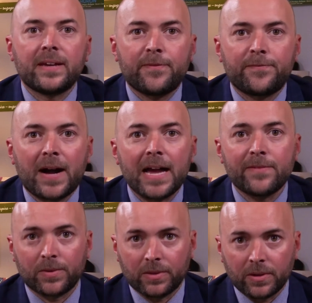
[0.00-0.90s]
a 5
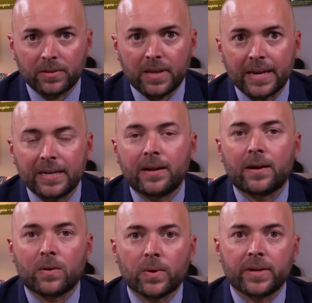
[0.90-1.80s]
would look like in
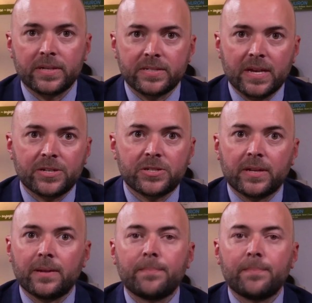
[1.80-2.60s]
our organization,